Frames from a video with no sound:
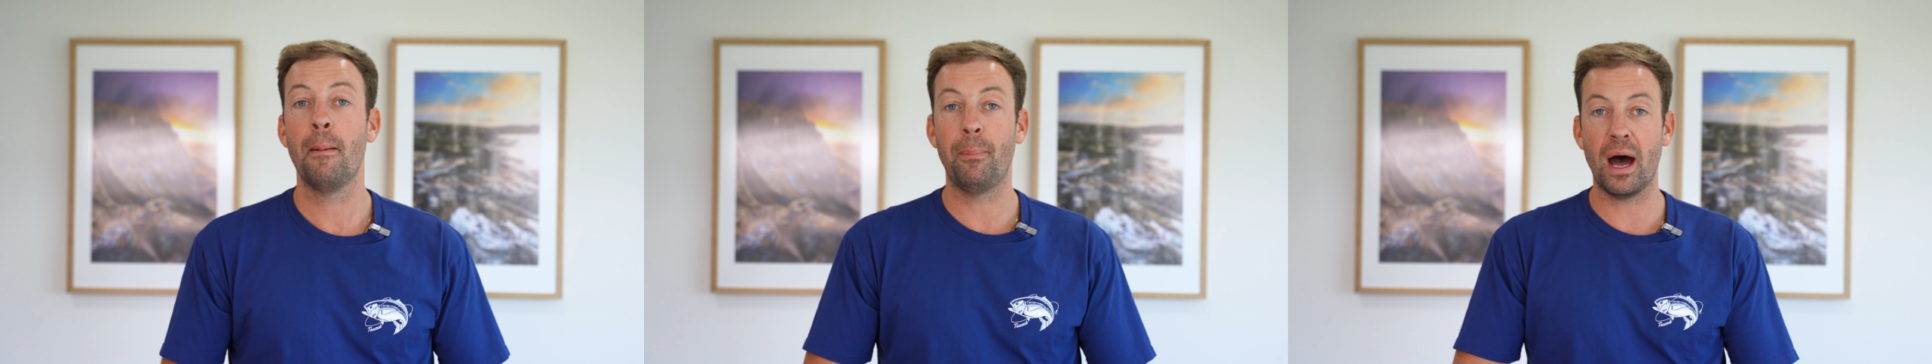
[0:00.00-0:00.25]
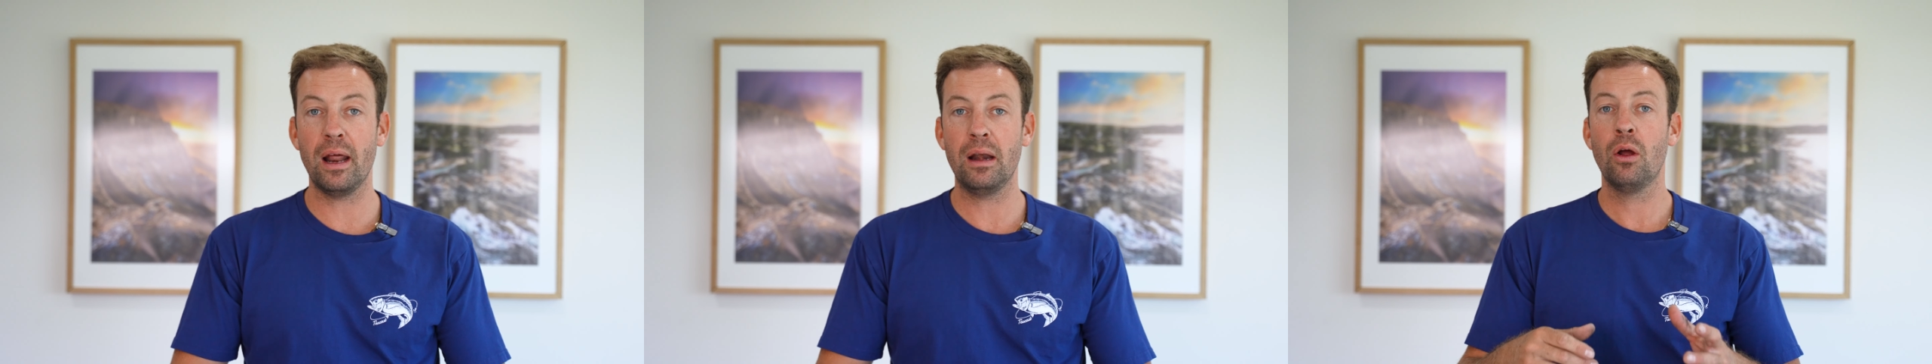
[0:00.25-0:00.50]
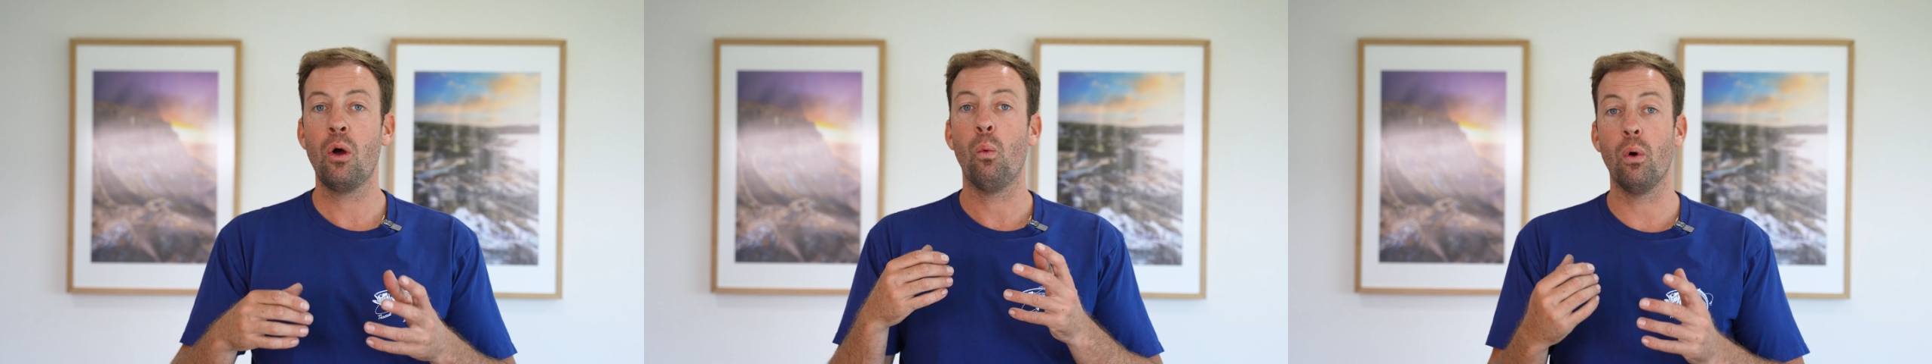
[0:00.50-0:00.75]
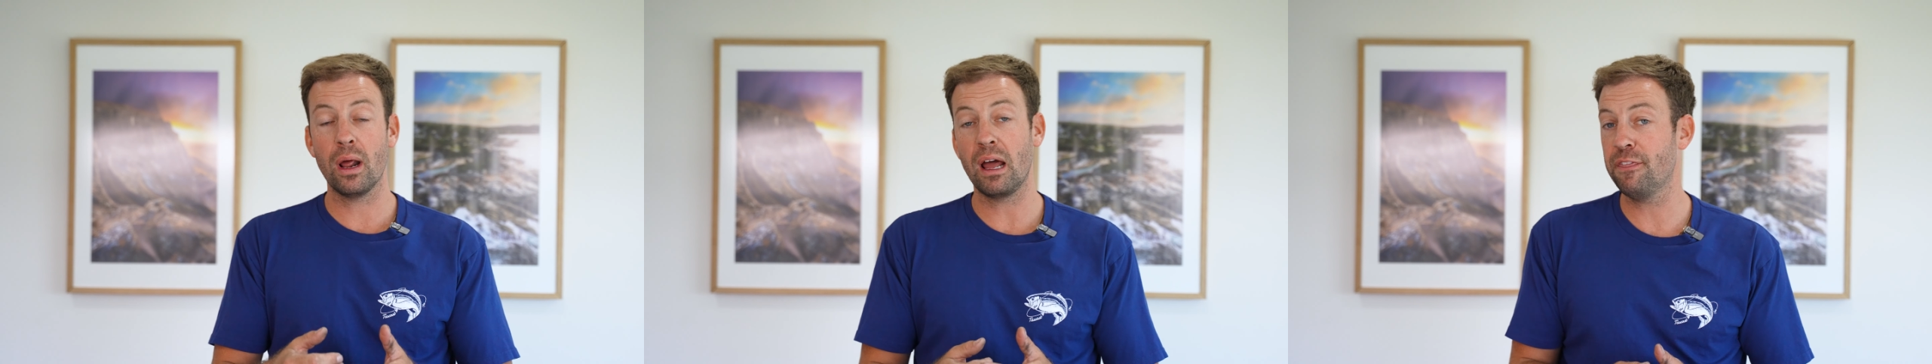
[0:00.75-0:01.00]
but
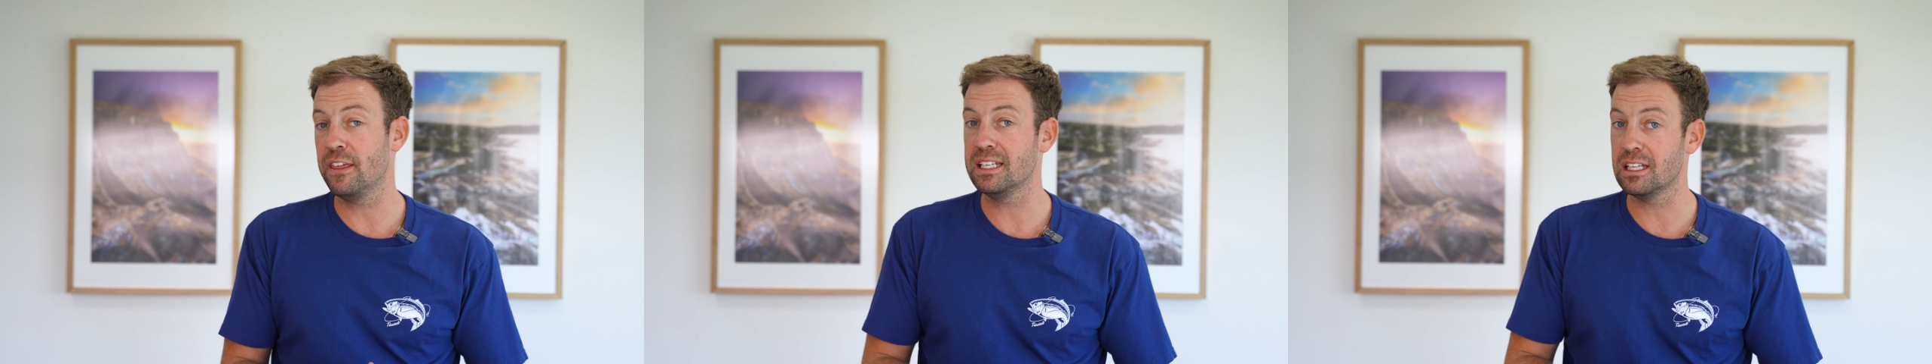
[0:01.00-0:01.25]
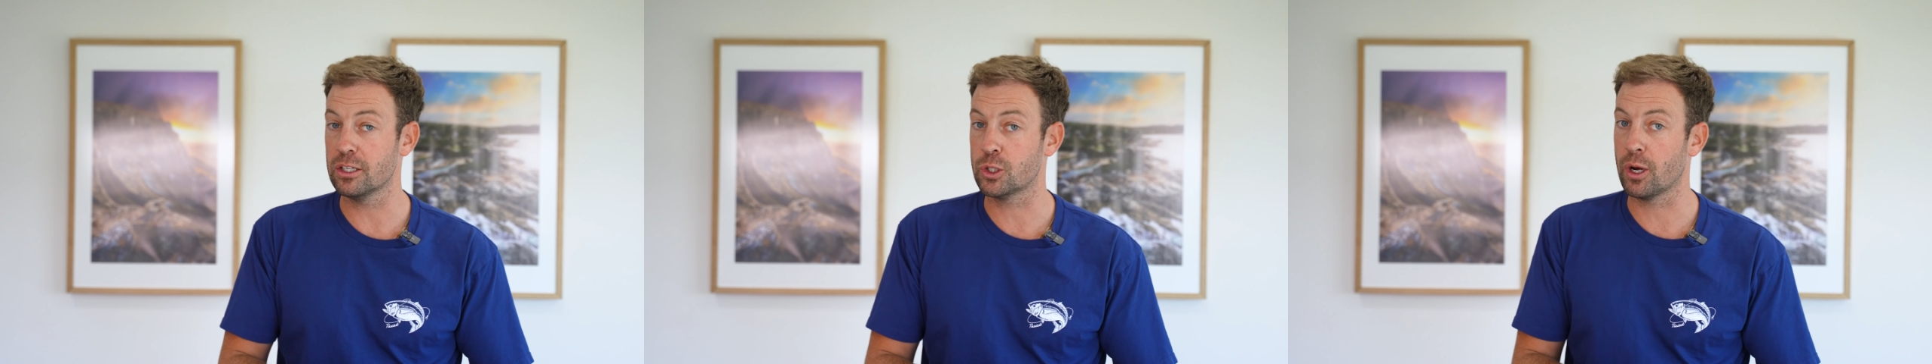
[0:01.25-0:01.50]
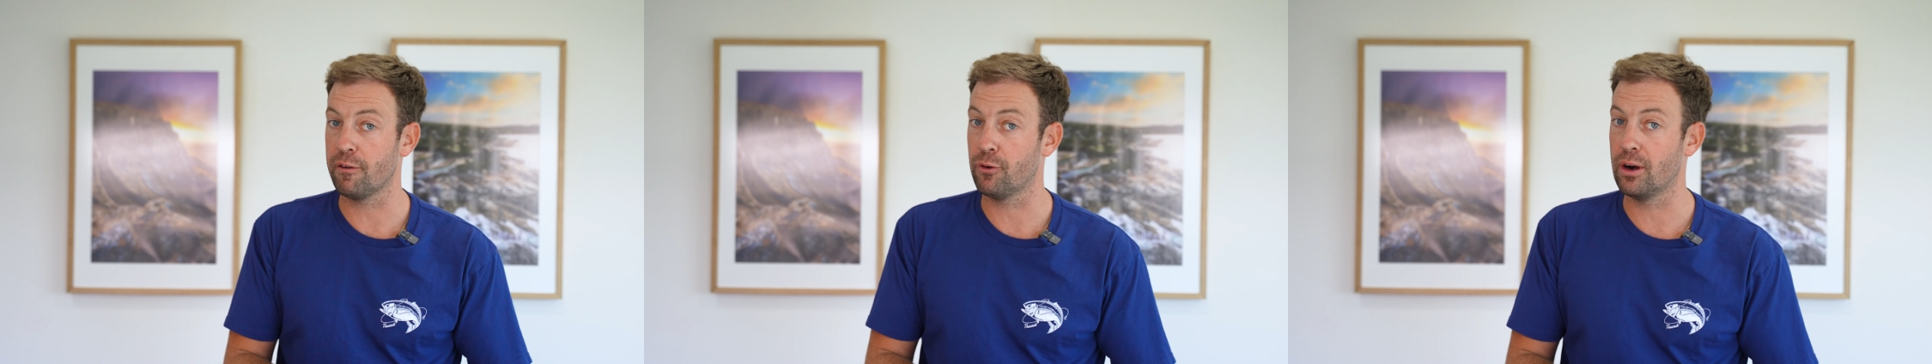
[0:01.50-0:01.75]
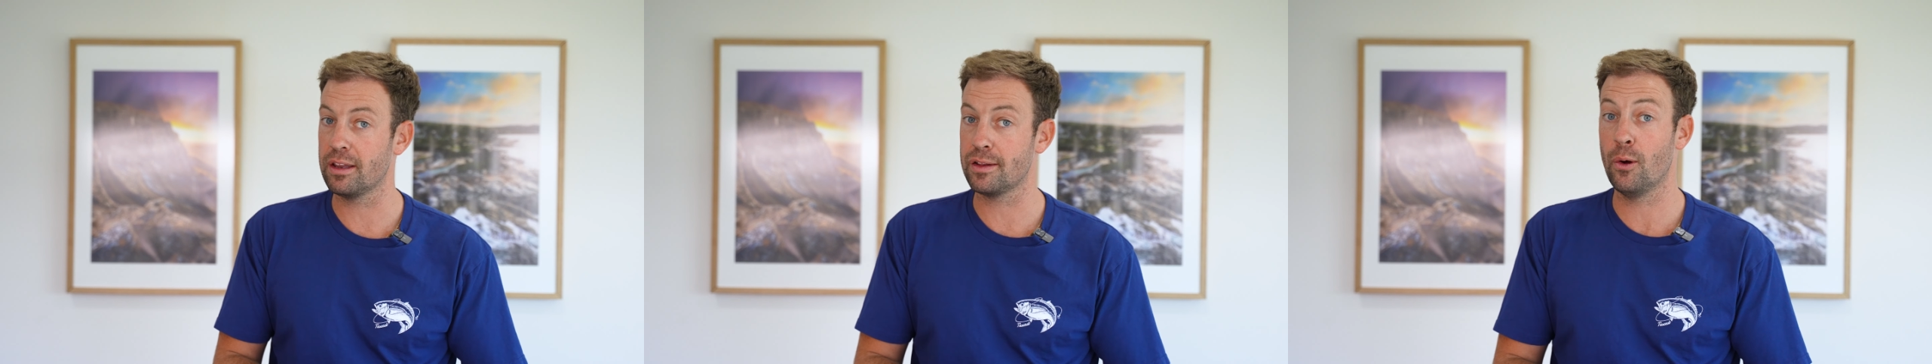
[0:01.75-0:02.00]
what I think did the trick
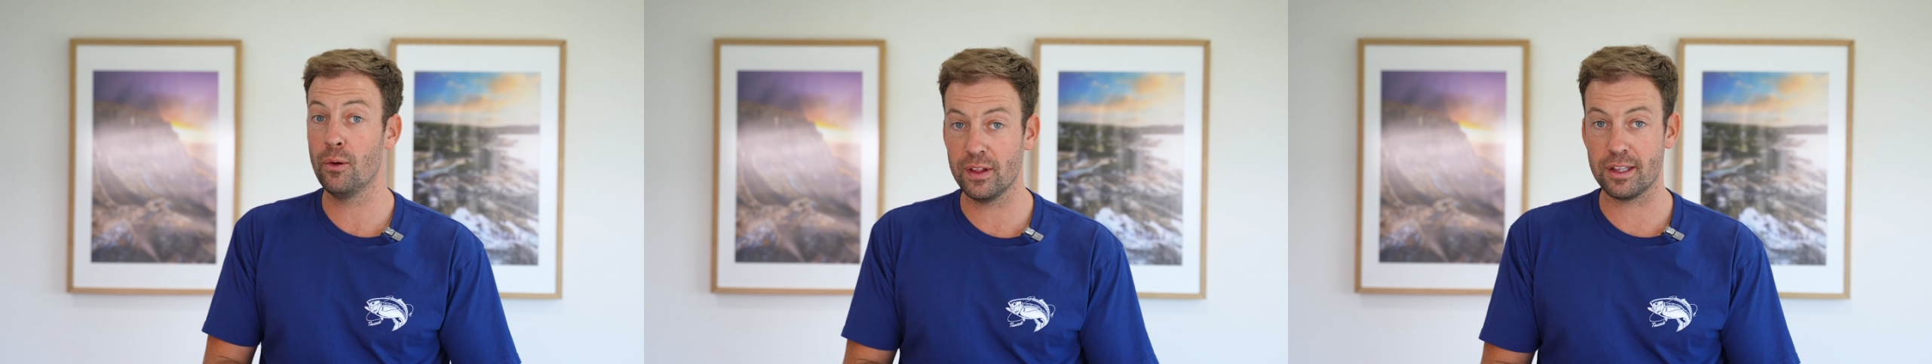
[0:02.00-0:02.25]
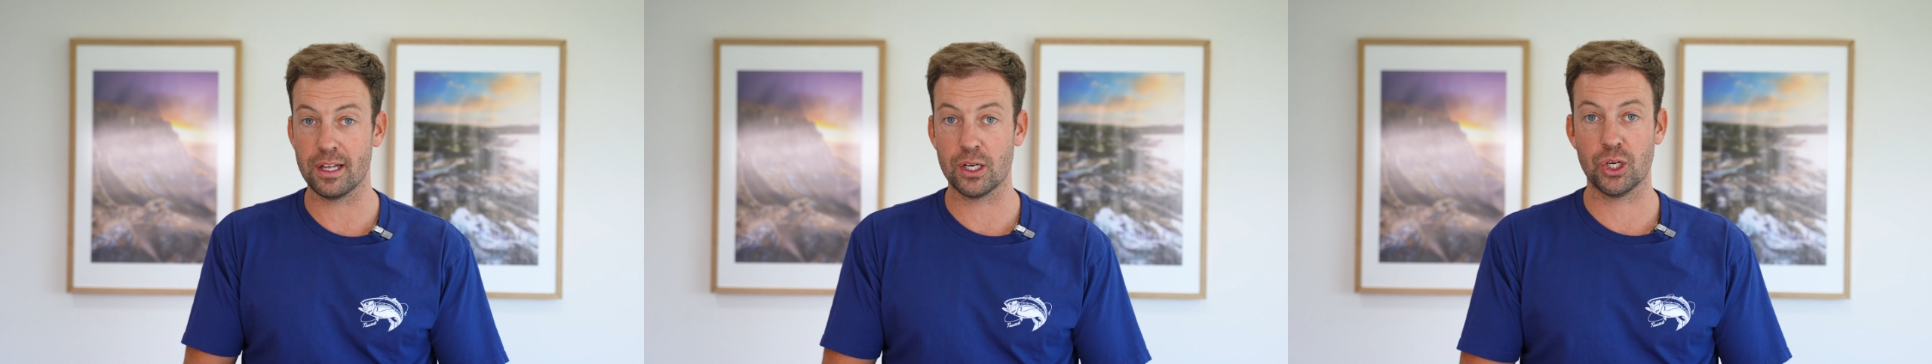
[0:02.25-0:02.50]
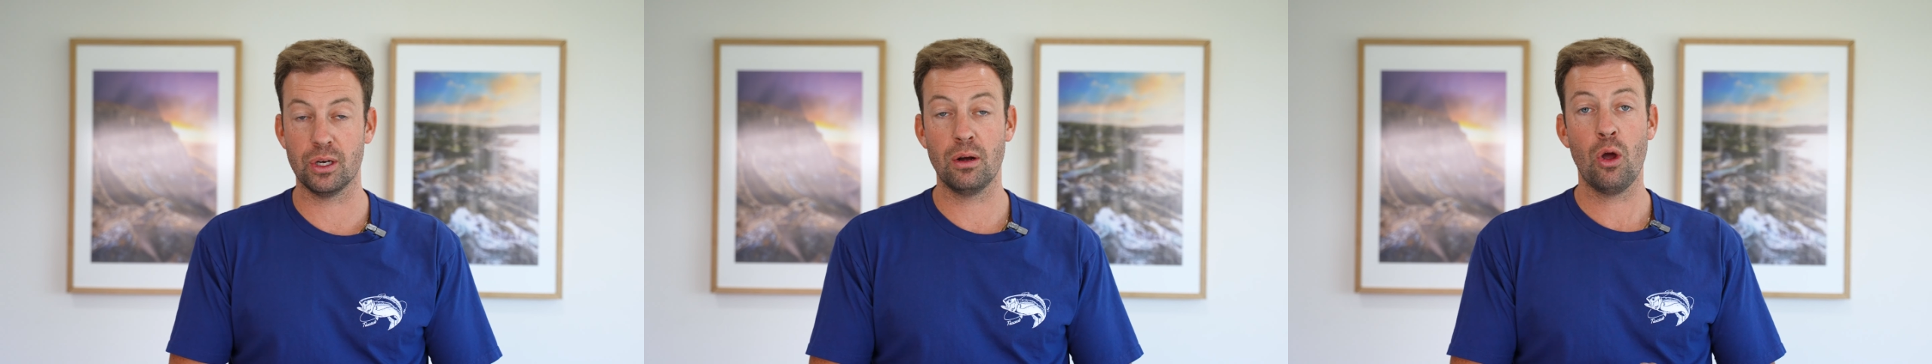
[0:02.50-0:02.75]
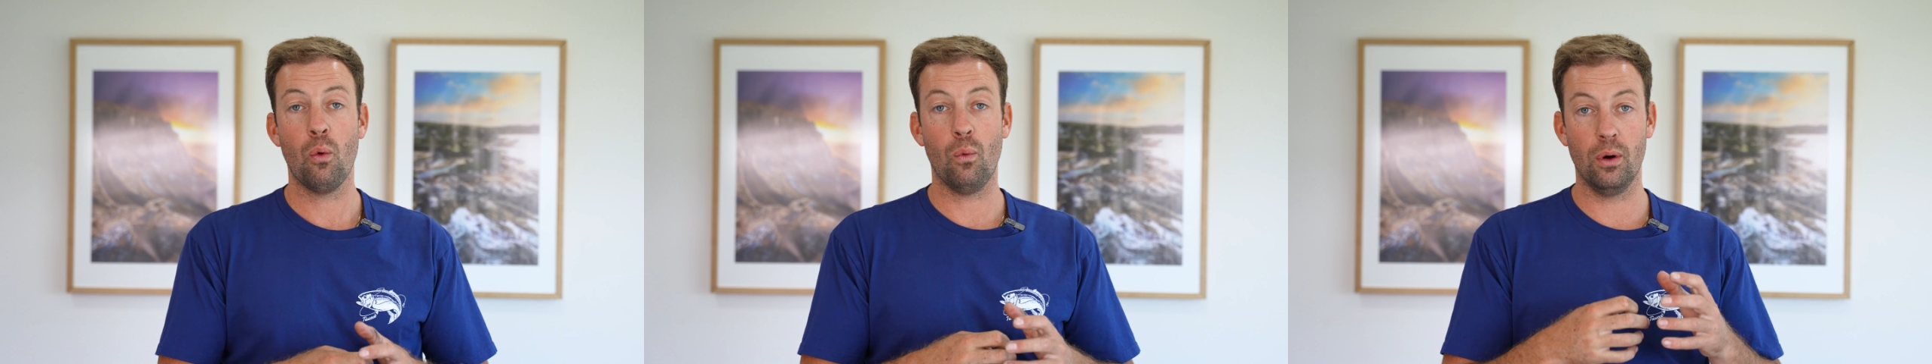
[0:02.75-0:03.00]
for us on this session
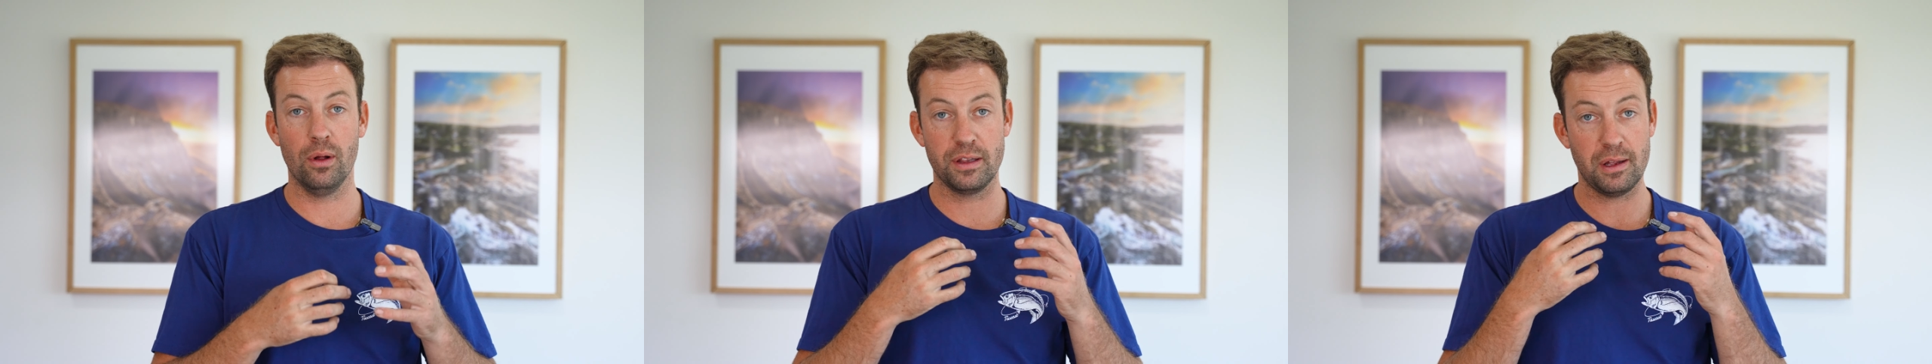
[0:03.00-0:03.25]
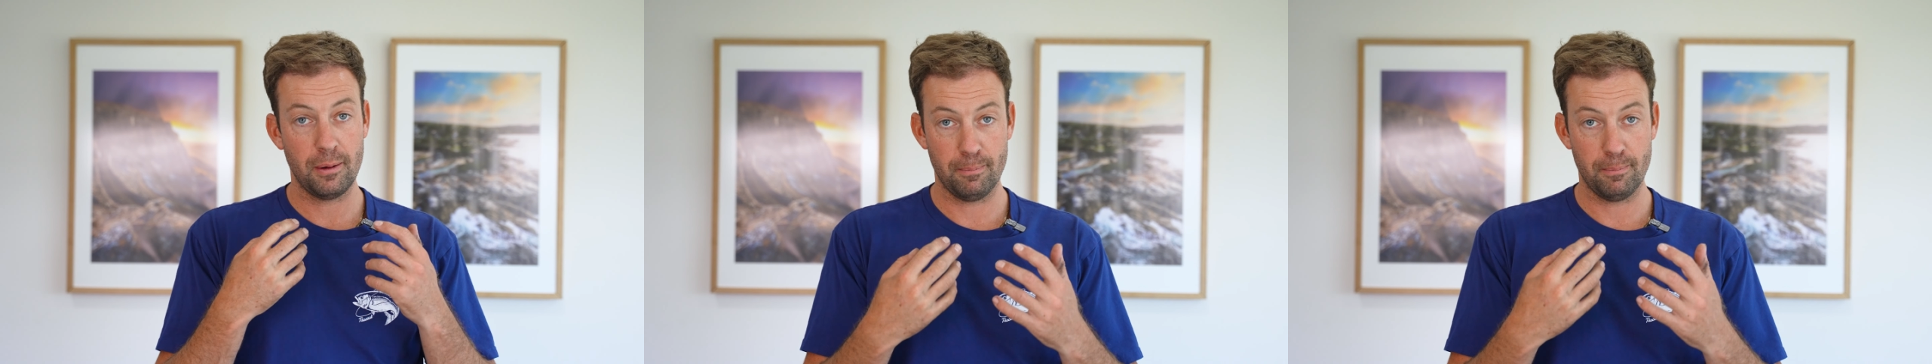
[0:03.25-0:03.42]
was